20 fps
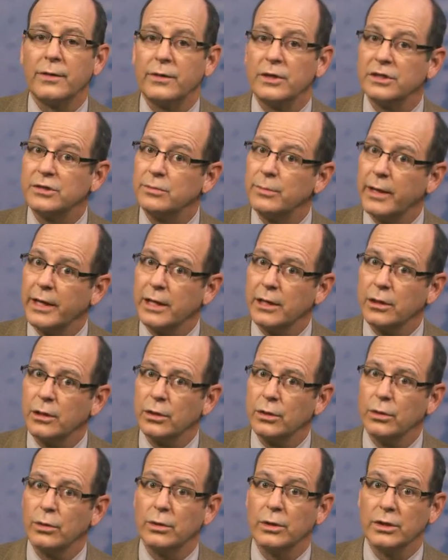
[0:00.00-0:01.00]
This may
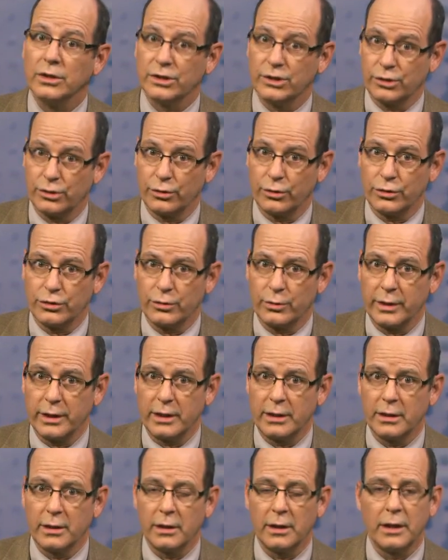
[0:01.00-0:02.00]
include
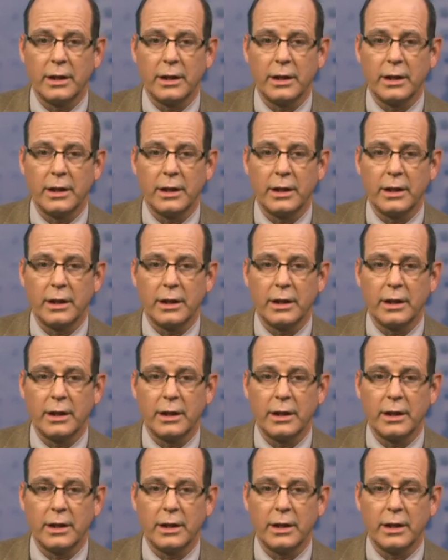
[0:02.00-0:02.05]
surgery,